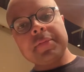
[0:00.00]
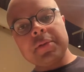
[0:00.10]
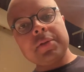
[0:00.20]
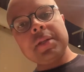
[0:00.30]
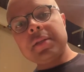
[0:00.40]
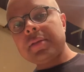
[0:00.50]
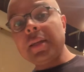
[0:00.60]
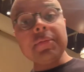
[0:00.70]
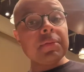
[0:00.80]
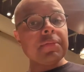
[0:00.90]
and your needs,
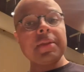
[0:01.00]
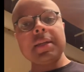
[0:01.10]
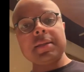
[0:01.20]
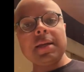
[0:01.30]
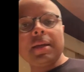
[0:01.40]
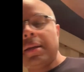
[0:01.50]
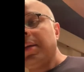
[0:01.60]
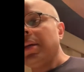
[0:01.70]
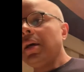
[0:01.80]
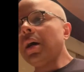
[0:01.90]
even for that day
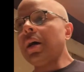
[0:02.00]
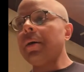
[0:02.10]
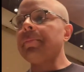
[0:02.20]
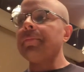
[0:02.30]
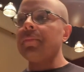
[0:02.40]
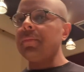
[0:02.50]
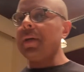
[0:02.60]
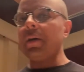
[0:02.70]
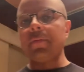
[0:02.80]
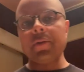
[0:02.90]
um,
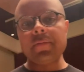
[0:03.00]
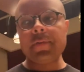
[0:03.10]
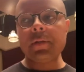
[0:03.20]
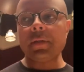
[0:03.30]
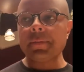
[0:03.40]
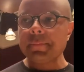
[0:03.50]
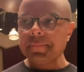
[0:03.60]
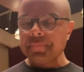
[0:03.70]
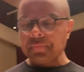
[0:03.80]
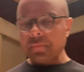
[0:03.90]
however you're feeling.
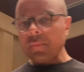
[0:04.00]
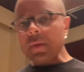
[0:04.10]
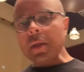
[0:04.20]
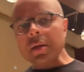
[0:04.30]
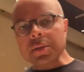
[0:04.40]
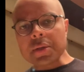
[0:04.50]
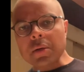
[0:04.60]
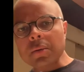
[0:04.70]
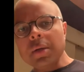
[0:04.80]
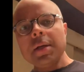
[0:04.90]

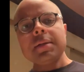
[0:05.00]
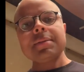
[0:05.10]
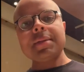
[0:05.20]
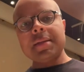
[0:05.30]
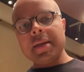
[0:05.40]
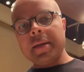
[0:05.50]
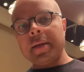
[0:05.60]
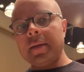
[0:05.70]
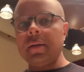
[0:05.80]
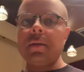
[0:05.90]
So
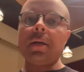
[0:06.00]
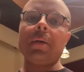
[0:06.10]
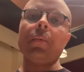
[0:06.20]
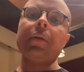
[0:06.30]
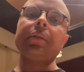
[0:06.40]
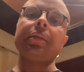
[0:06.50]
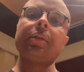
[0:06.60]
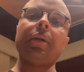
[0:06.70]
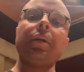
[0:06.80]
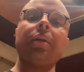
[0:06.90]
today I wanted to
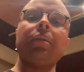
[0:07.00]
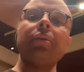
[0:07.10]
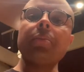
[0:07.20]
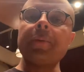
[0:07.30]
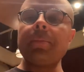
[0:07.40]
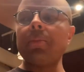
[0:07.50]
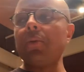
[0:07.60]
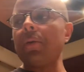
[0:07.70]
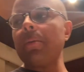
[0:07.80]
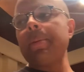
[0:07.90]
talk a little bit
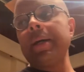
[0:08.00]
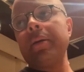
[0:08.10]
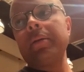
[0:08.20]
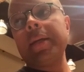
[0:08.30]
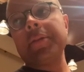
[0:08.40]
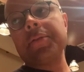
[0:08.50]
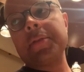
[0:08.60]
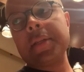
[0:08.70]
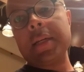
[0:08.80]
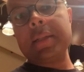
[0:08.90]
more about
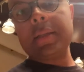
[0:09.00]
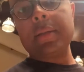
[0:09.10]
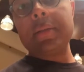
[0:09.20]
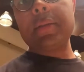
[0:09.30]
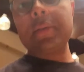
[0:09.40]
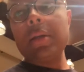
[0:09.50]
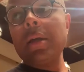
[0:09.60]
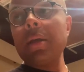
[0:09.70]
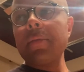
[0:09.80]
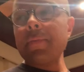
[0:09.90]
exercises
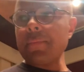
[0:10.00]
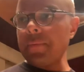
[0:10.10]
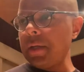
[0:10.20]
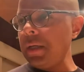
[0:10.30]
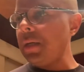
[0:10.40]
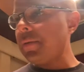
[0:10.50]
three